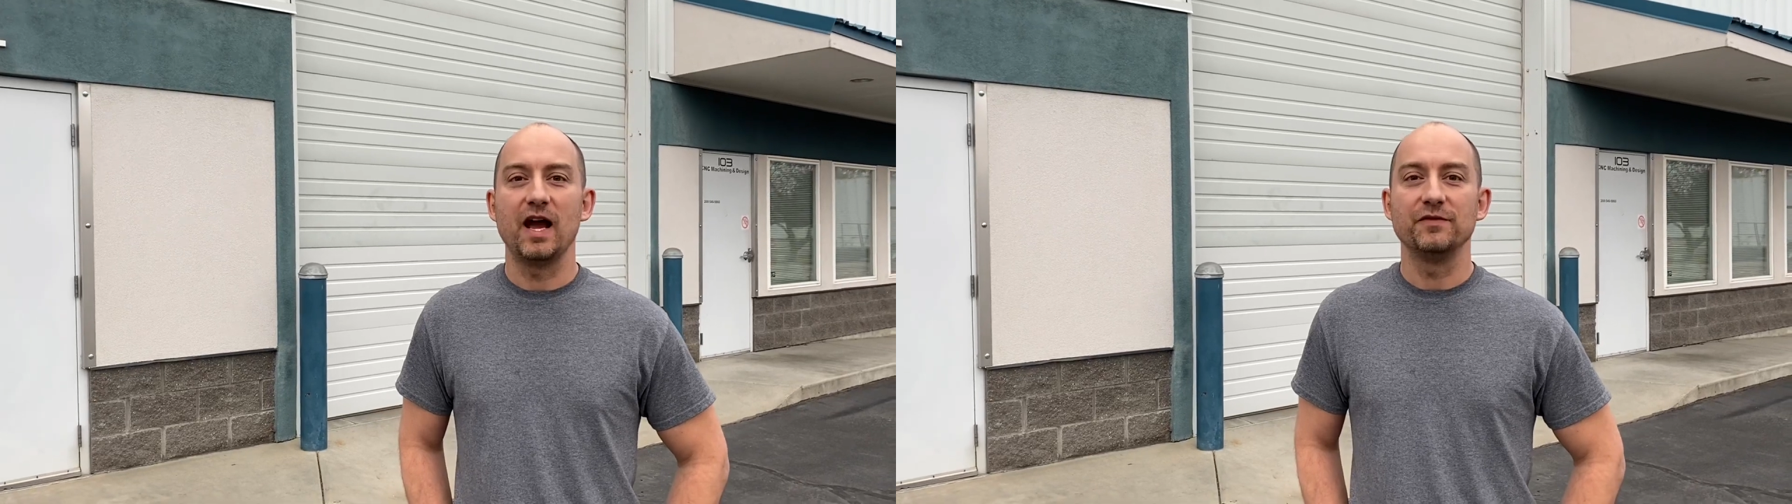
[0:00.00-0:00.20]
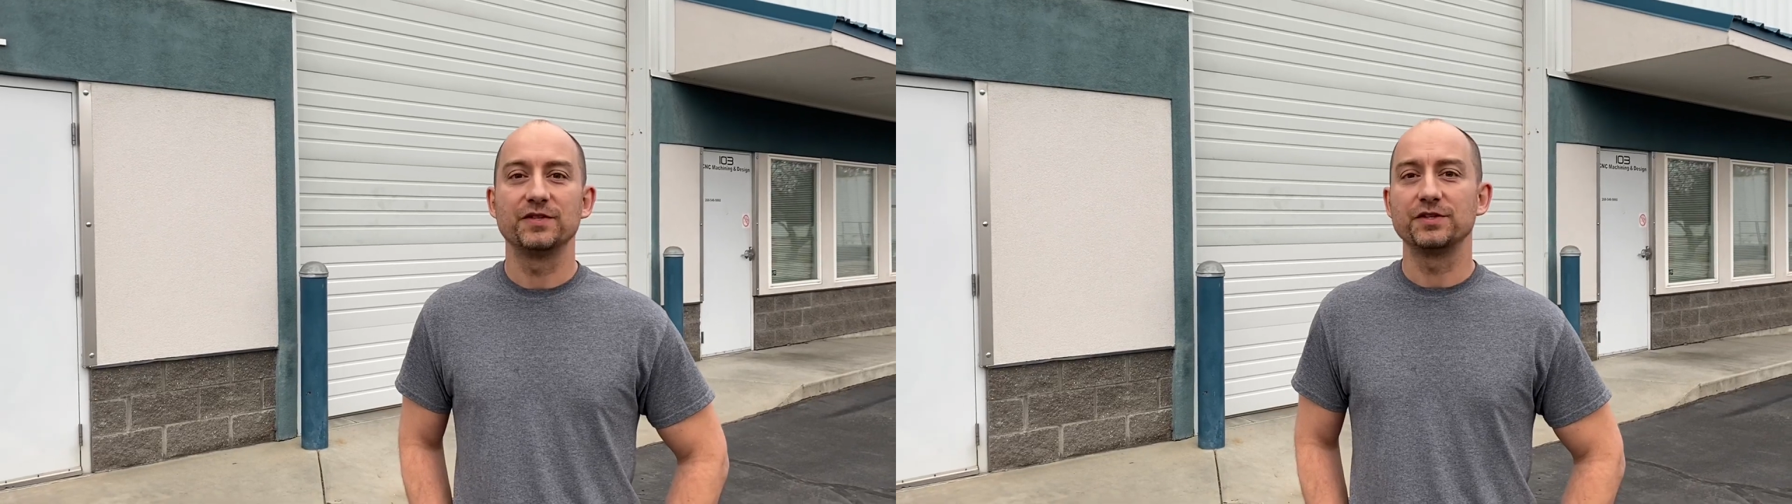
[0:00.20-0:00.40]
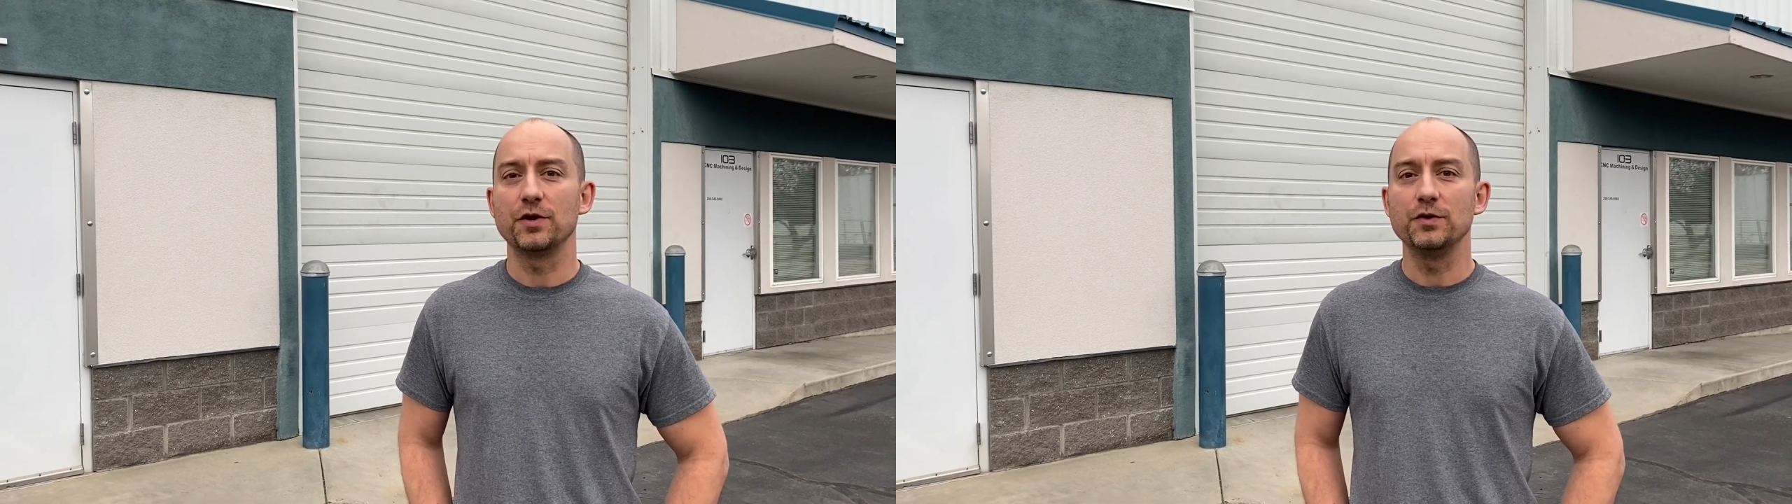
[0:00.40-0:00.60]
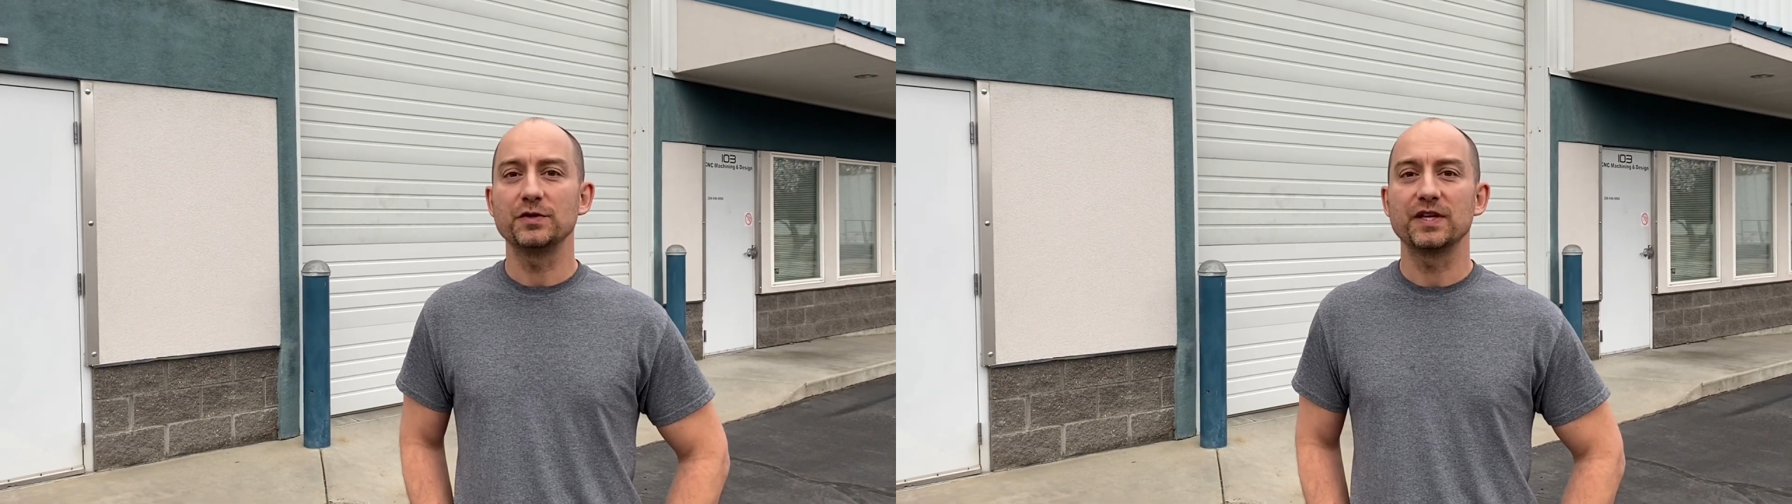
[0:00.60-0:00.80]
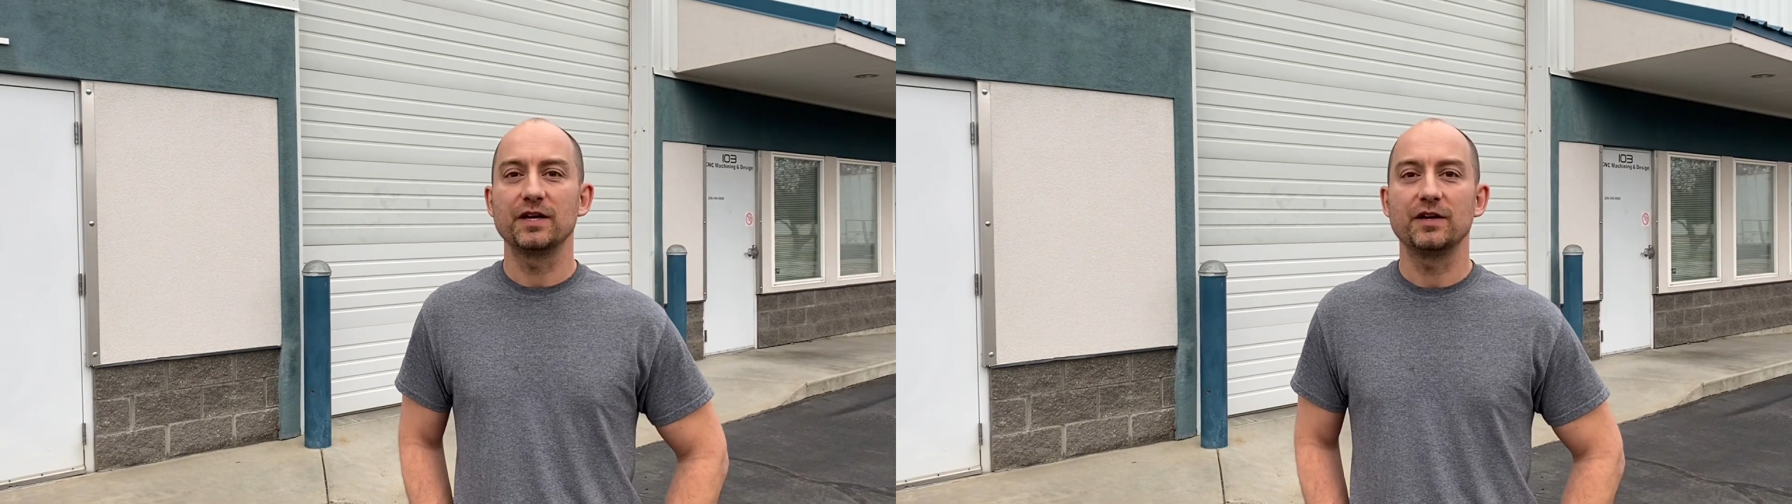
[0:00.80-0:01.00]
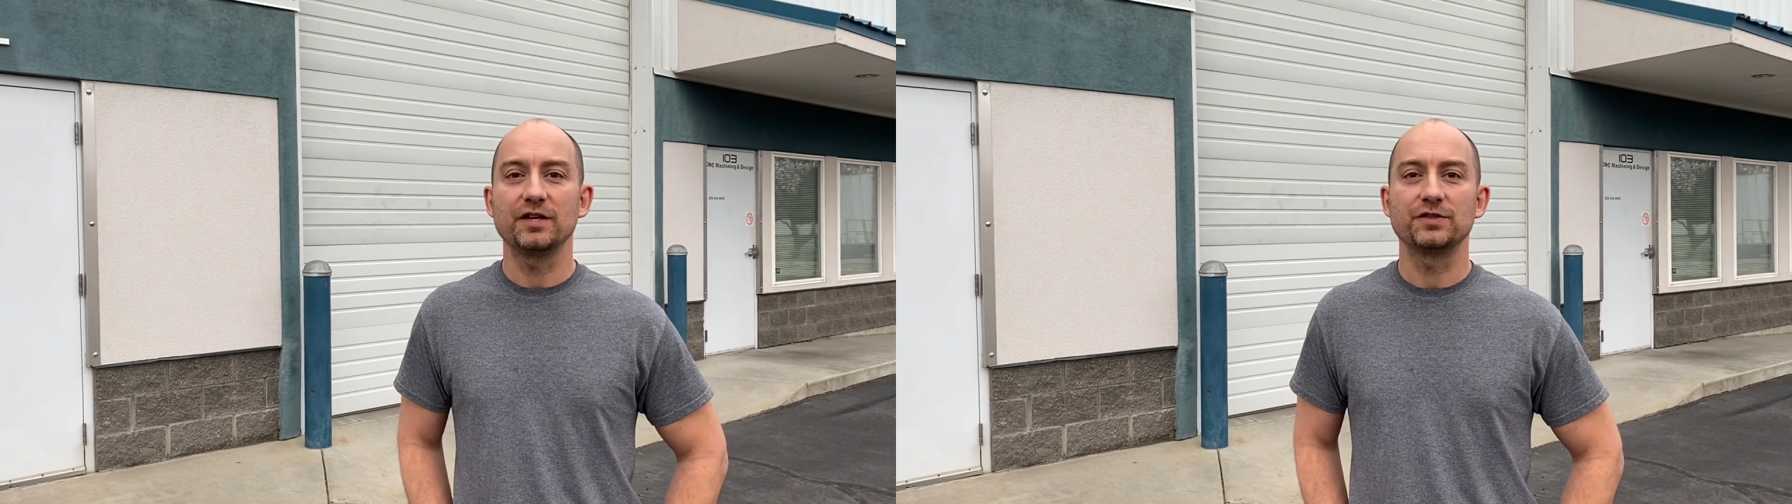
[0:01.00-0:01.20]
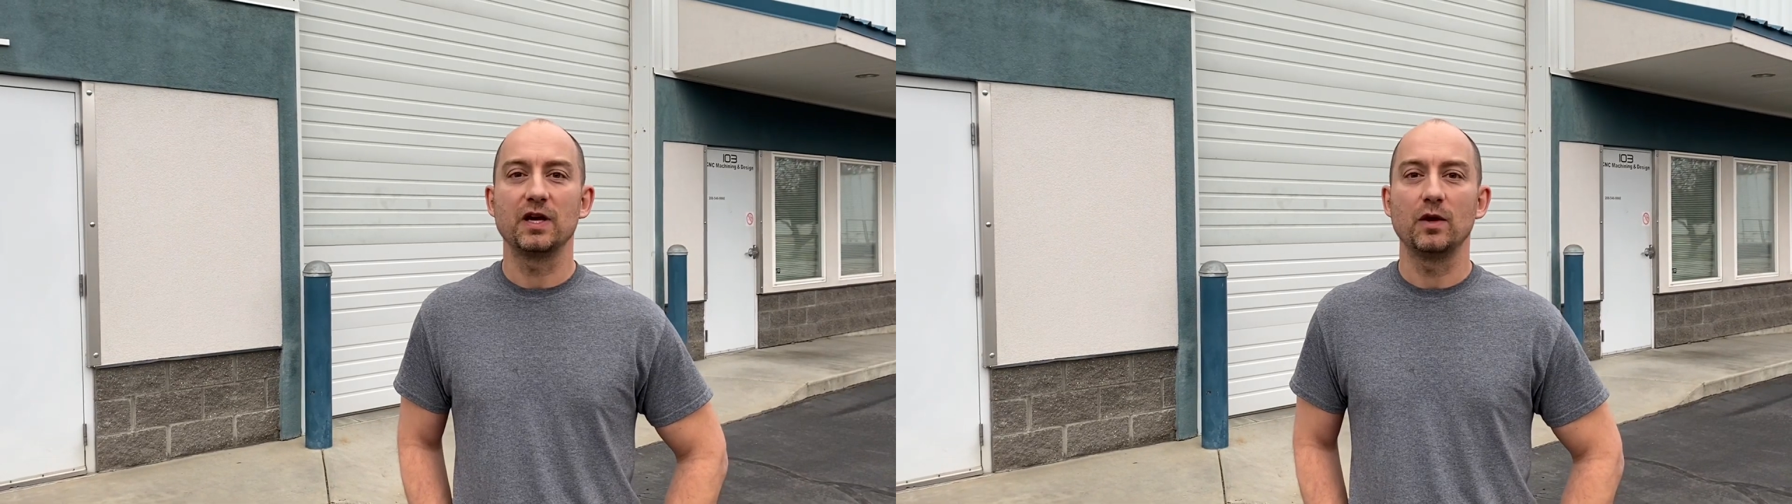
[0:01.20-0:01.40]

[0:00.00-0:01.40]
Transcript: Since our newsletter yesterday,